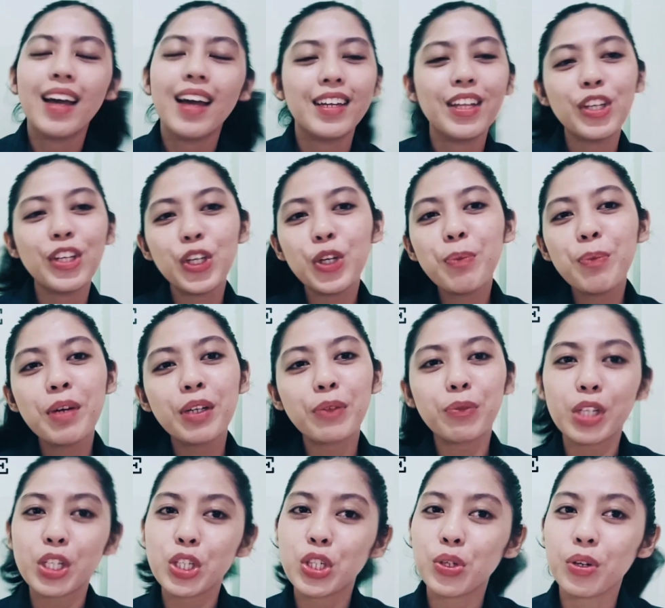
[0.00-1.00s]
The human
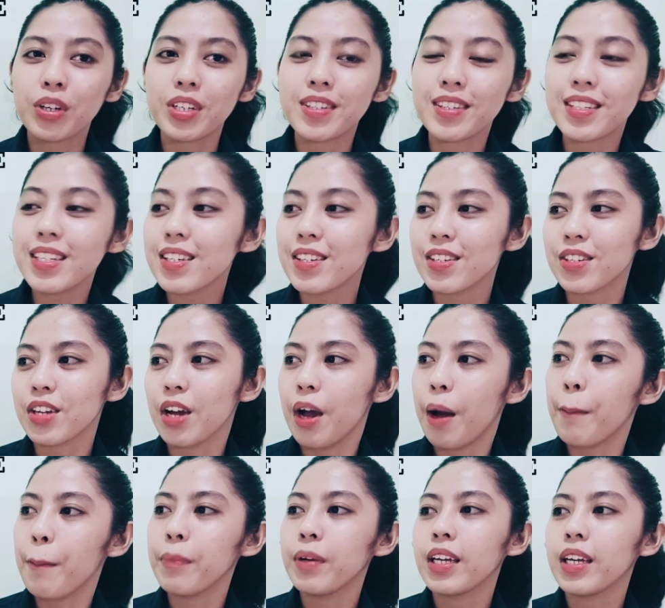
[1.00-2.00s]
resource
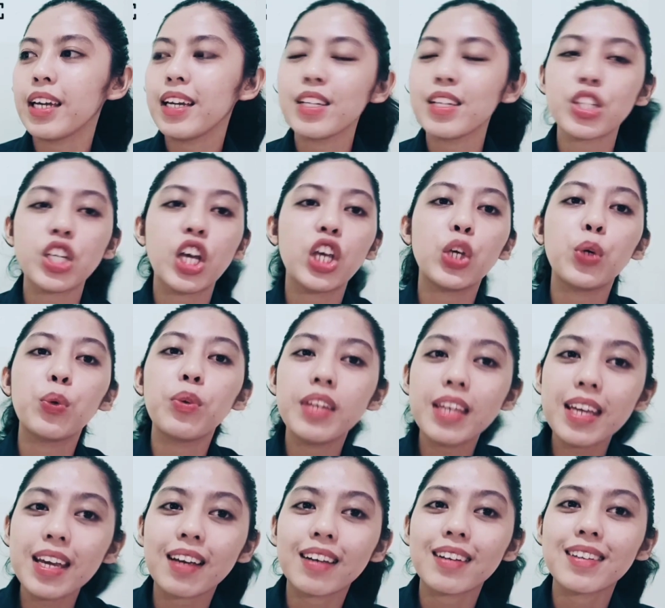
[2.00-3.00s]
system, it is a
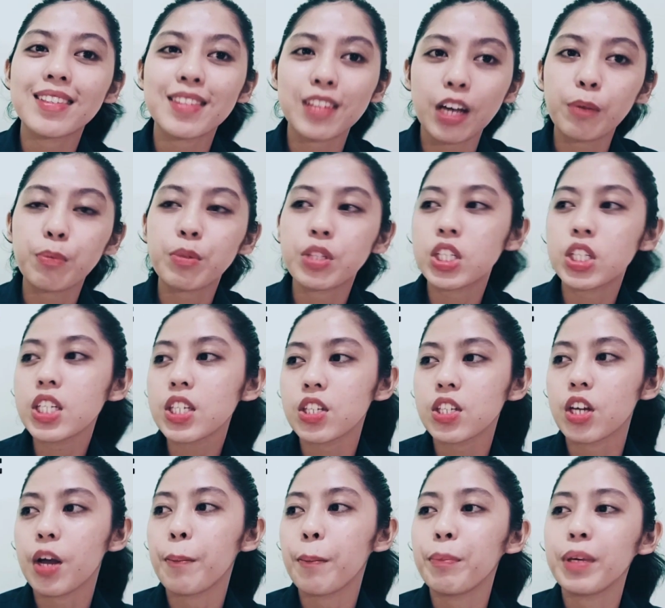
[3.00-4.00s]
unique
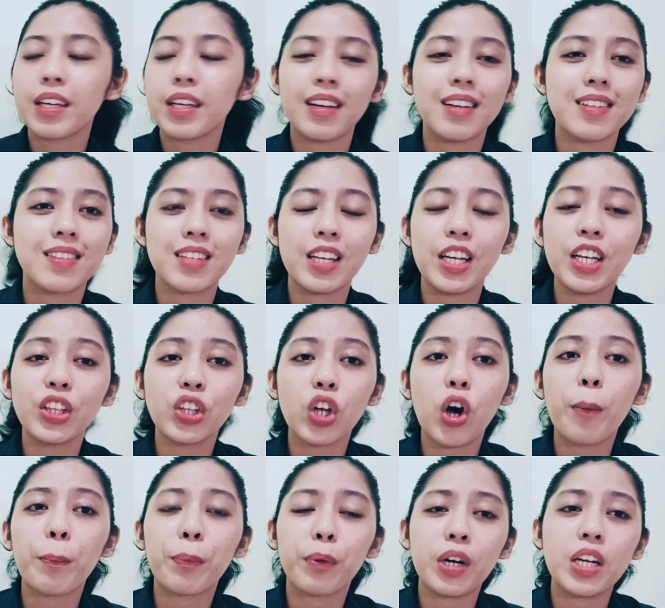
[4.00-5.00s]
subsystem because it
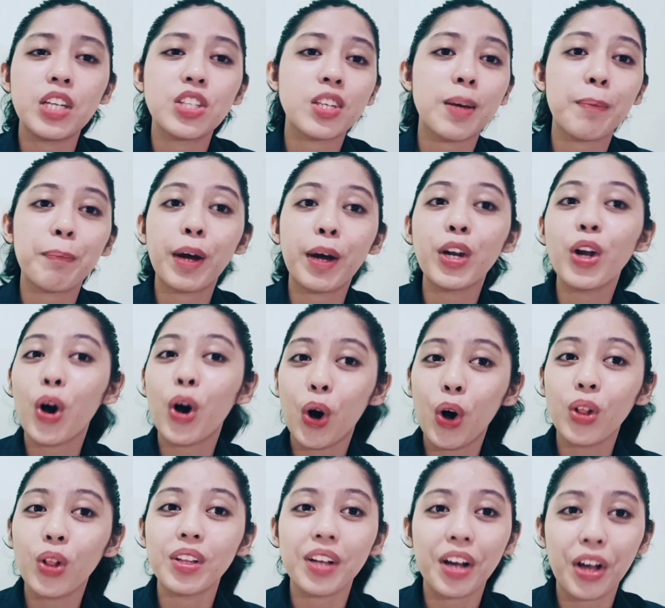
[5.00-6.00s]
operates upon
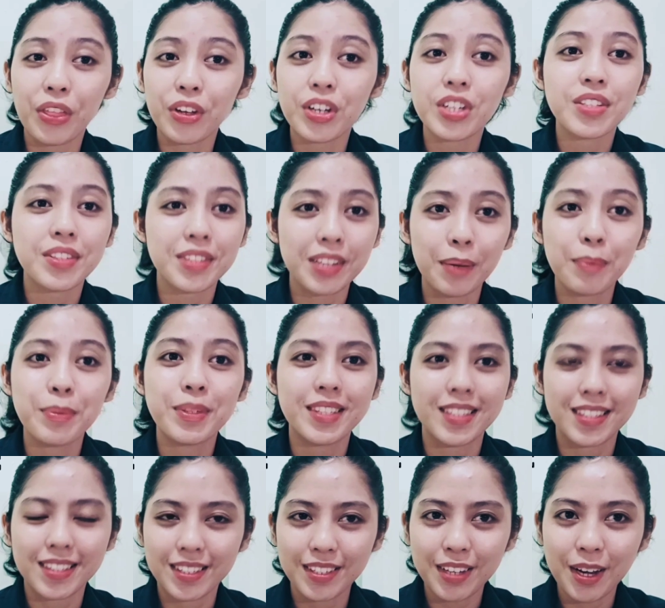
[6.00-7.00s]
all other
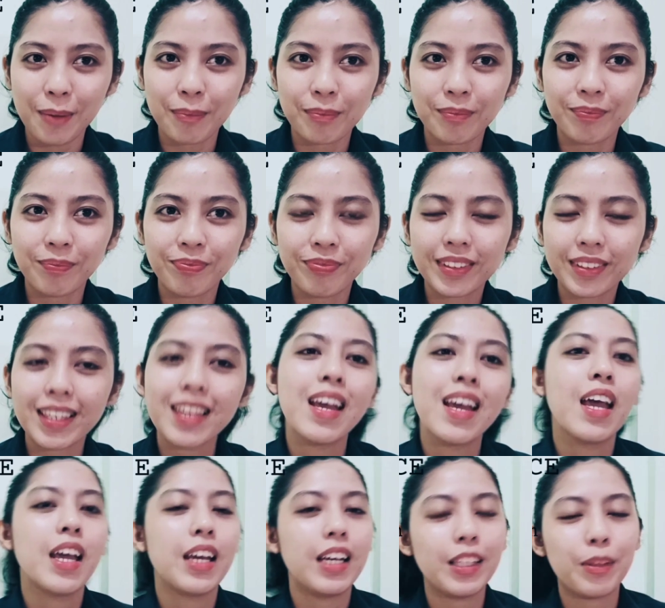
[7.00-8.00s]
subsystems.
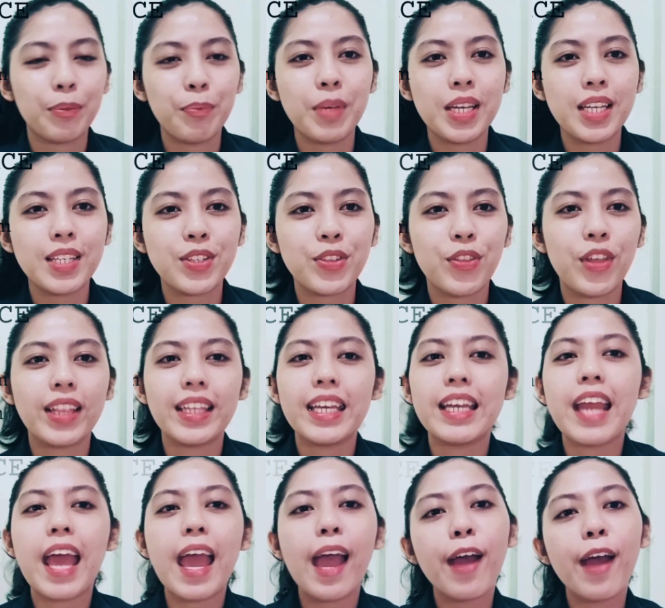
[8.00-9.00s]
It means that
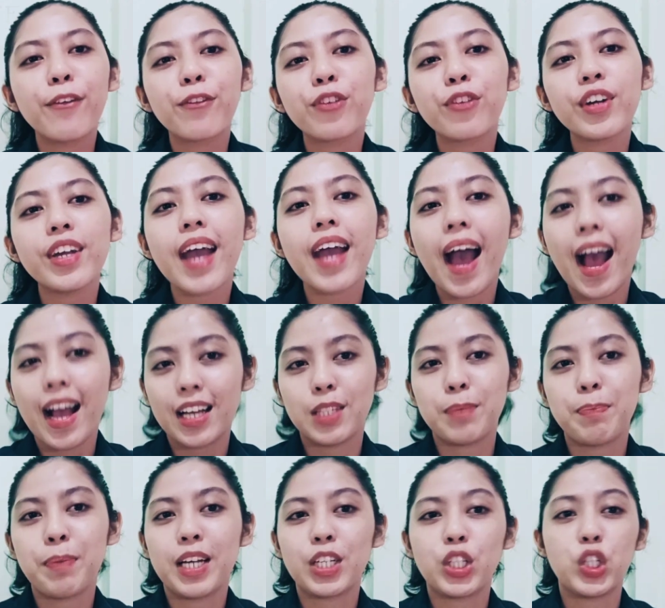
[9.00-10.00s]
in every
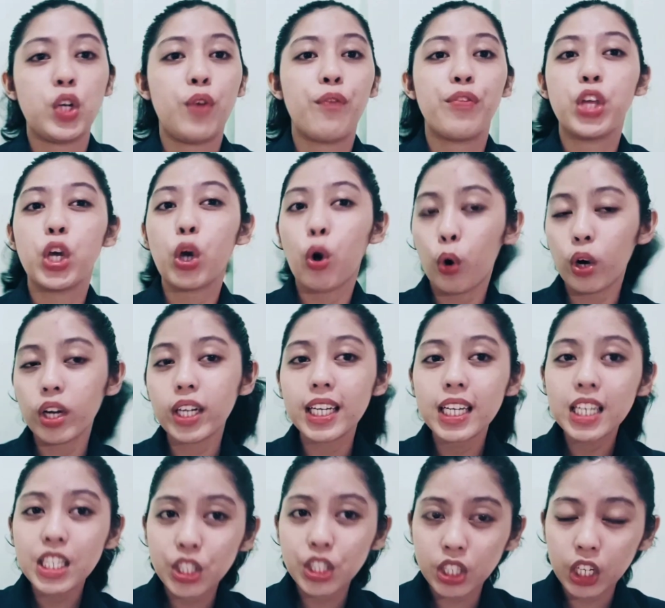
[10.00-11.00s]
aspect of the
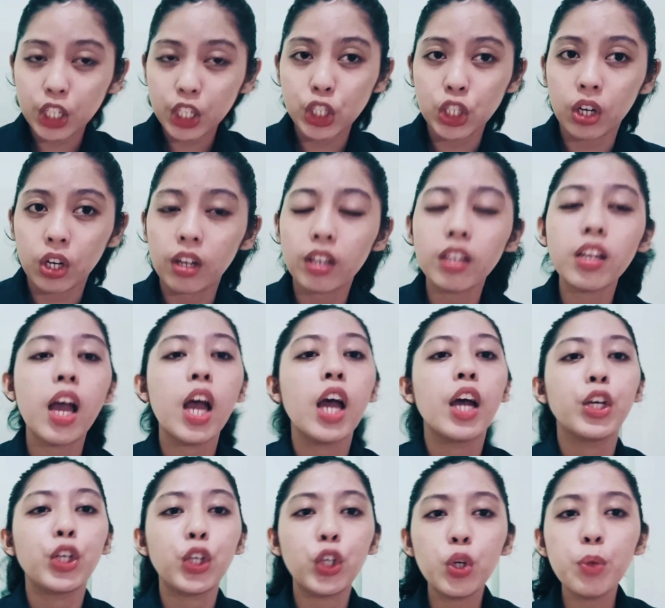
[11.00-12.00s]
organization,
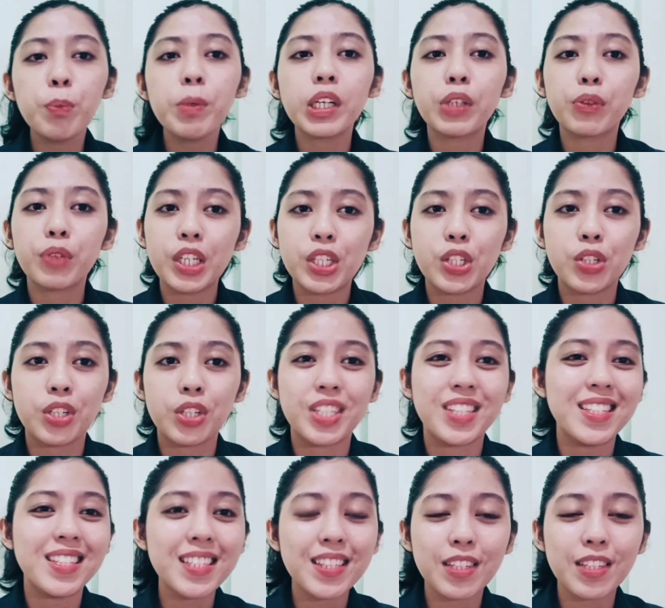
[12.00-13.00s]
human resource
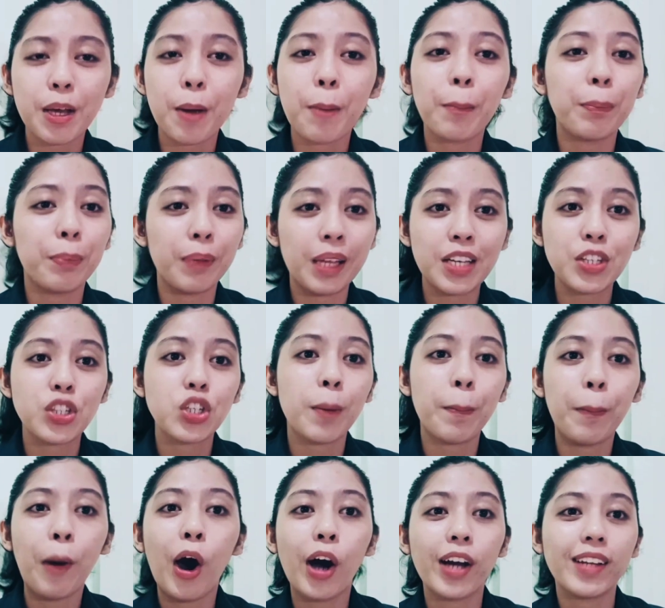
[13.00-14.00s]
system plays a
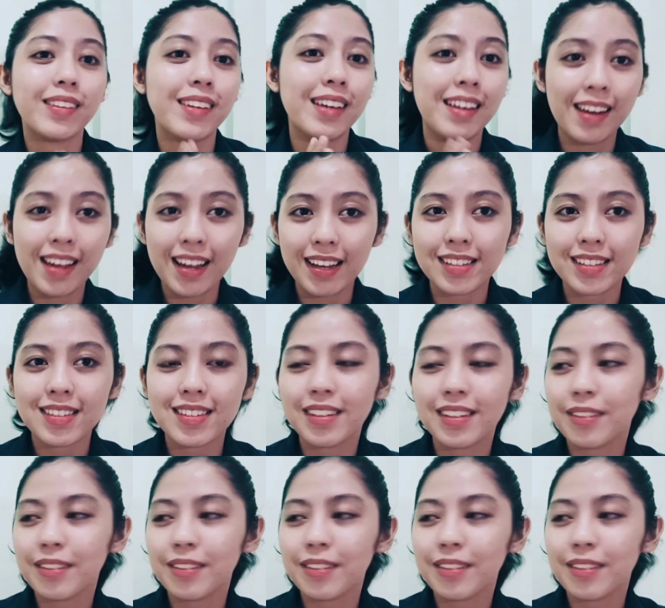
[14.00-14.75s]
part in it.